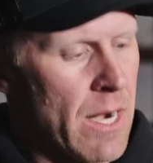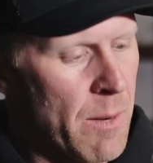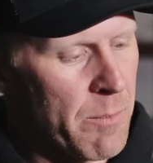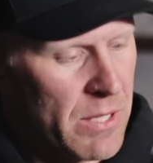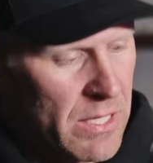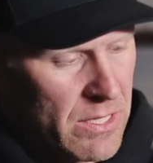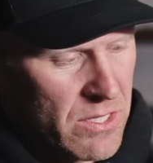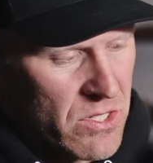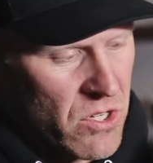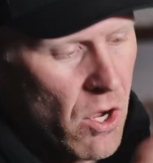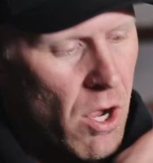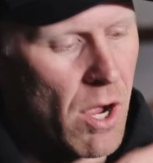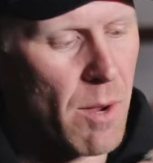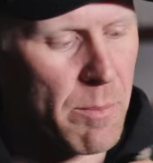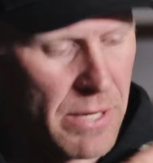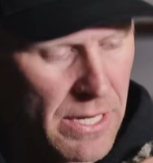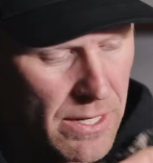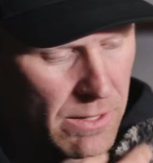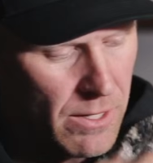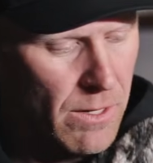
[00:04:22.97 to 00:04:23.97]
up in the
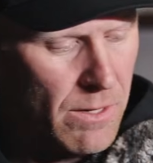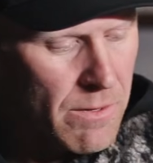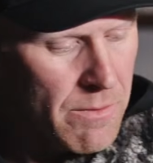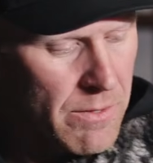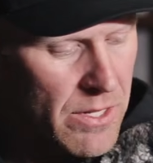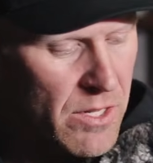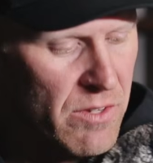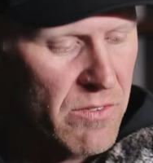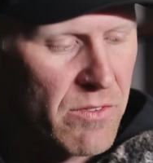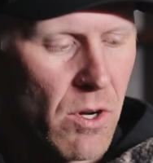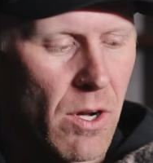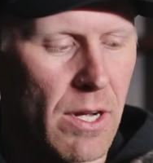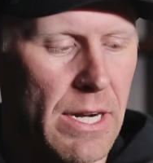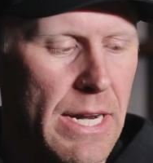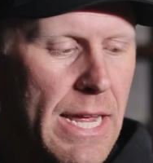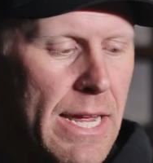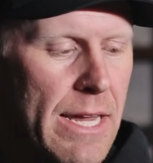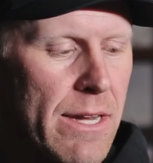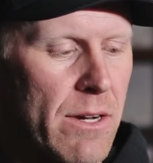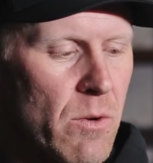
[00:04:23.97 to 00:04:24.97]
top here, you've got
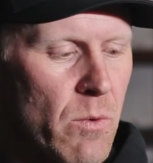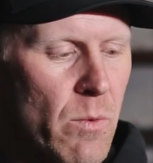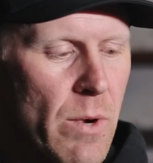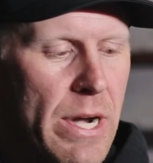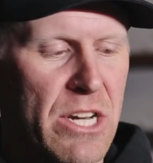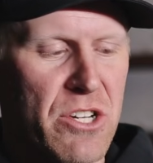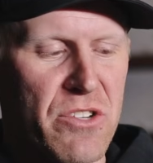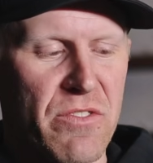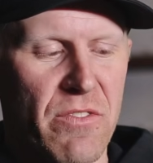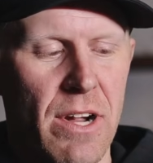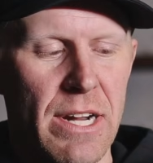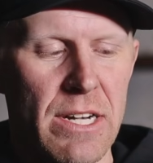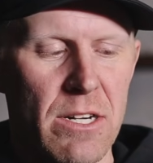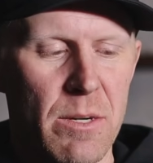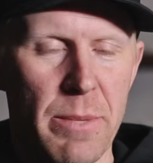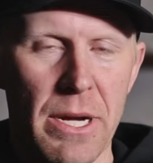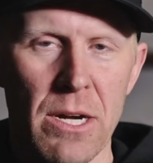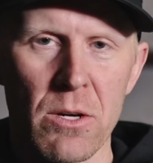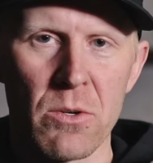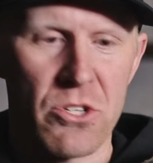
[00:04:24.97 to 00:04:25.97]
a rangefinder
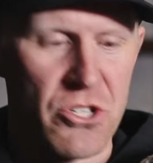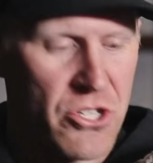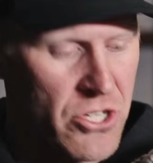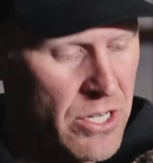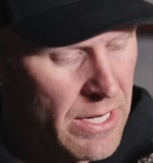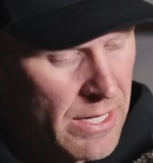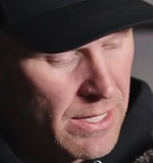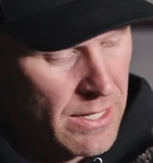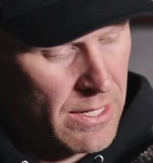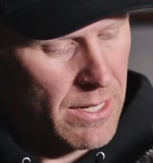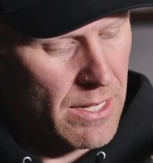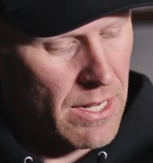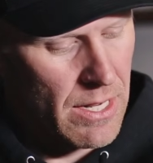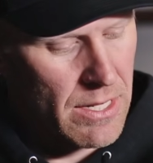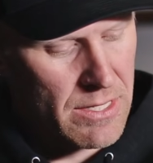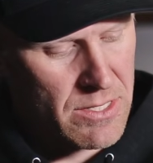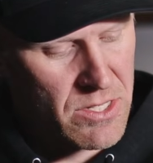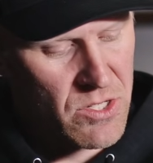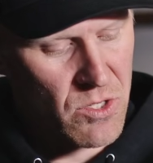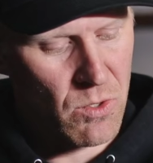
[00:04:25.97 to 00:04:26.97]
pouch.
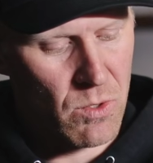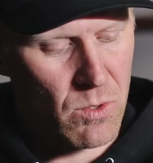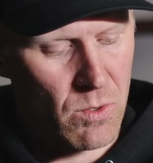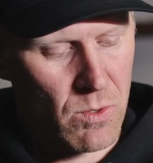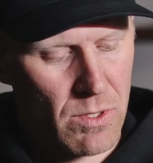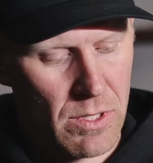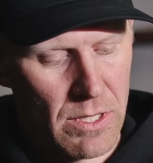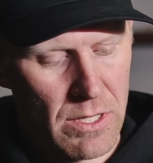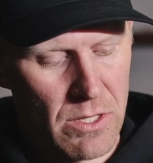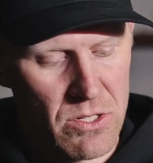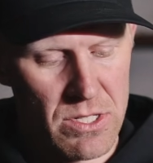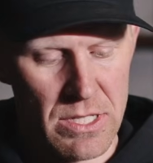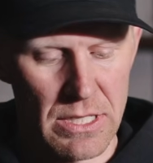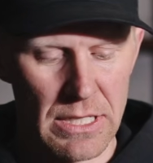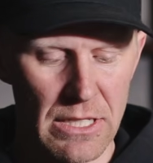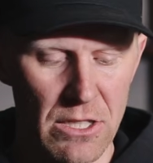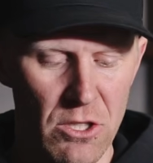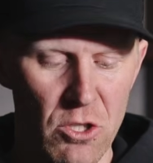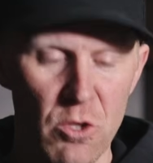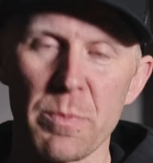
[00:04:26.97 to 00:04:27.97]
So there's a
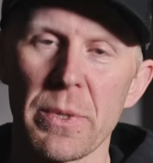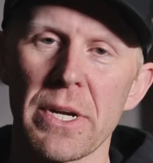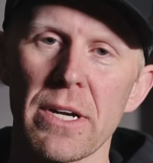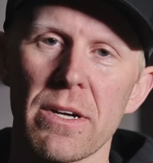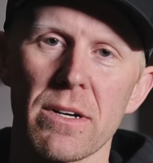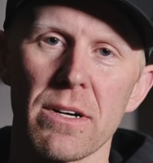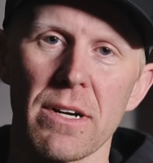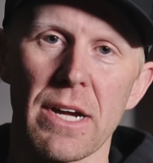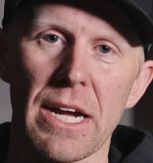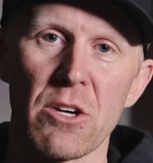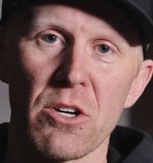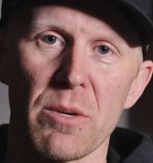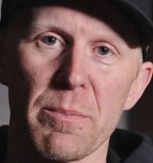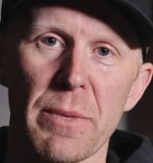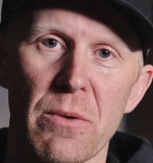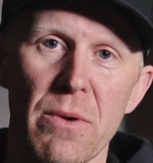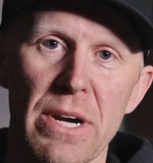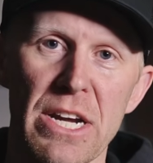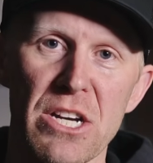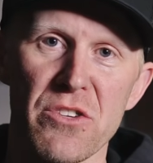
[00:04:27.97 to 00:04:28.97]
little loop here. I hook my
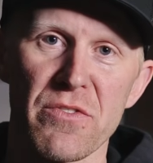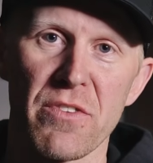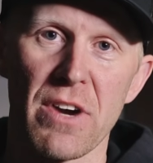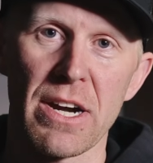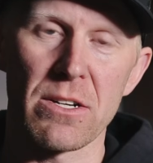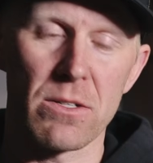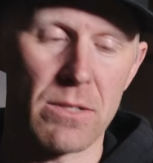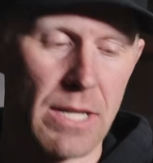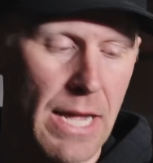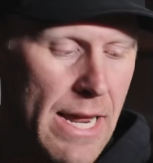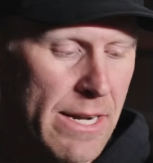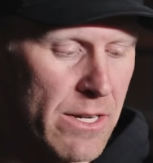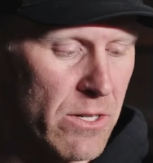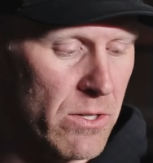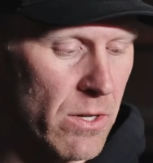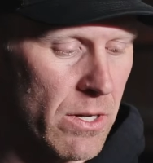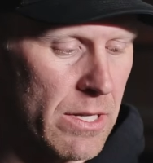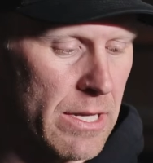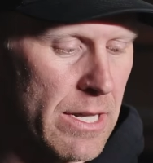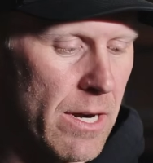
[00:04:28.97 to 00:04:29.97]
rangefinder lanyard
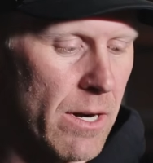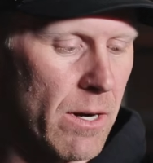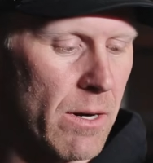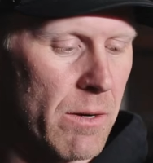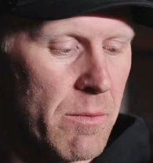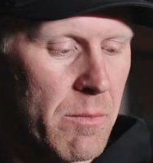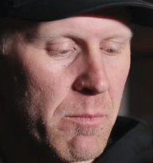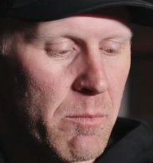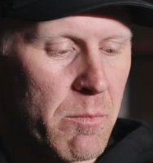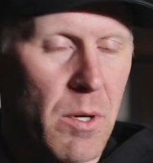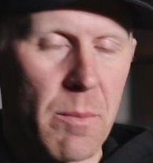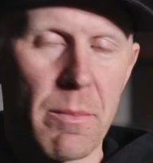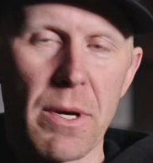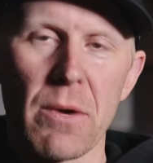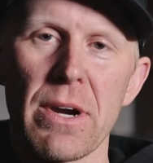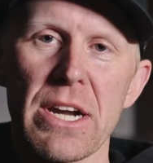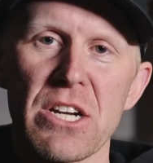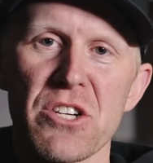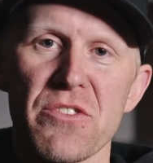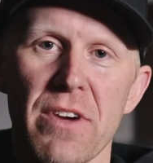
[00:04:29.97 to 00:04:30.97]
on there, put my
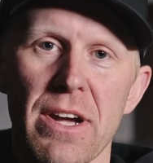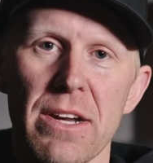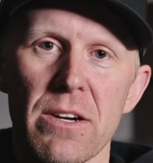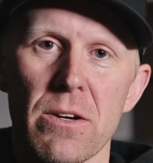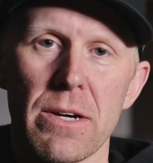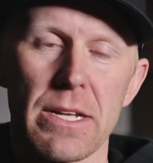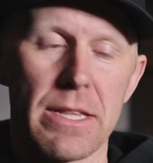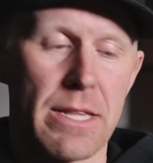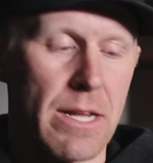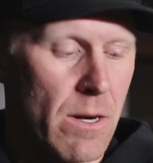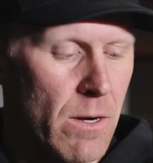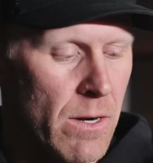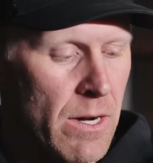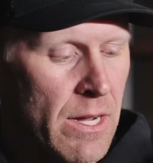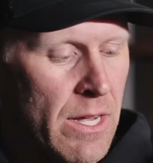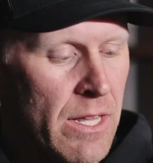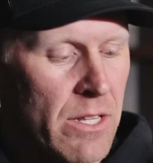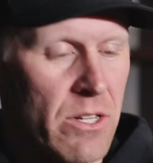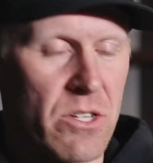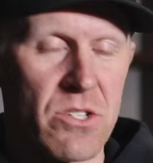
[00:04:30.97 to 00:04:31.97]
rangefinder in there.
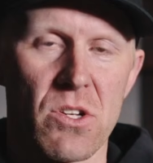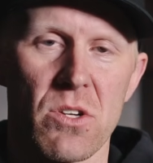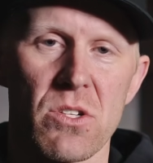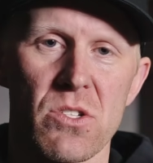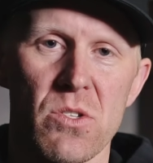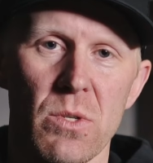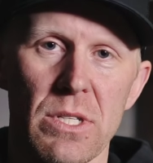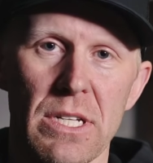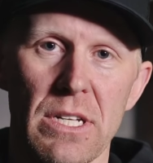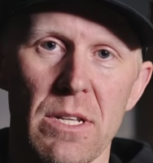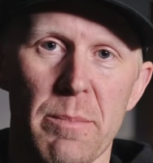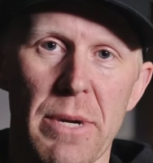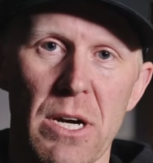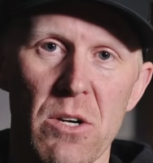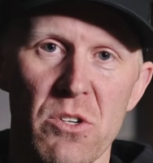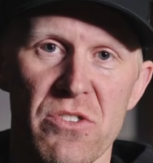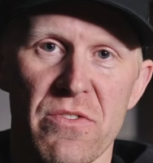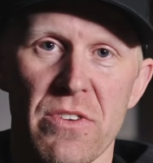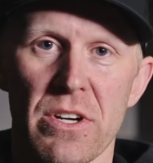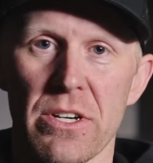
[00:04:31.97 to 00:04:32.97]
There's also a little
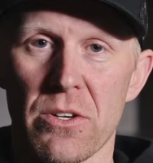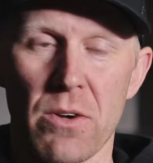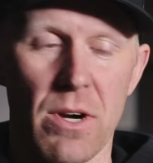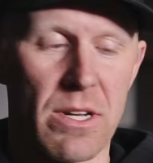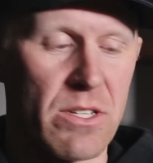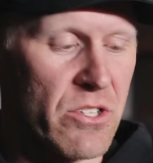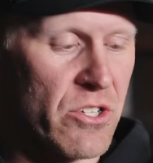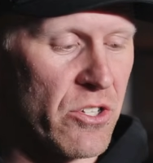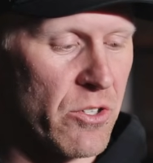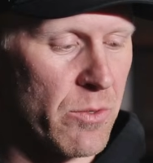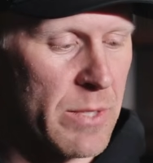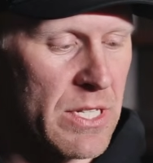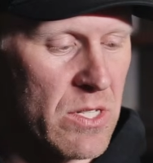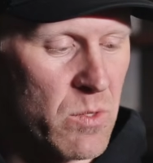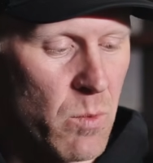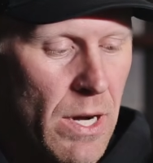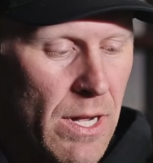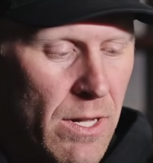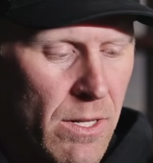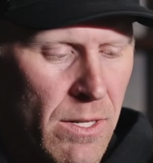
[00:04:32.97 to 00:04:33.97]
pouch for a grunt tube as
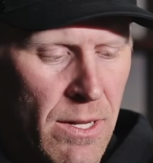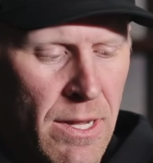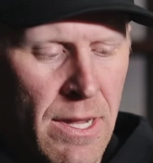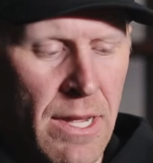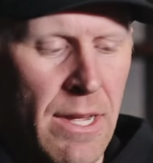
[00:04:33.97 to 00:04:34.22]
well.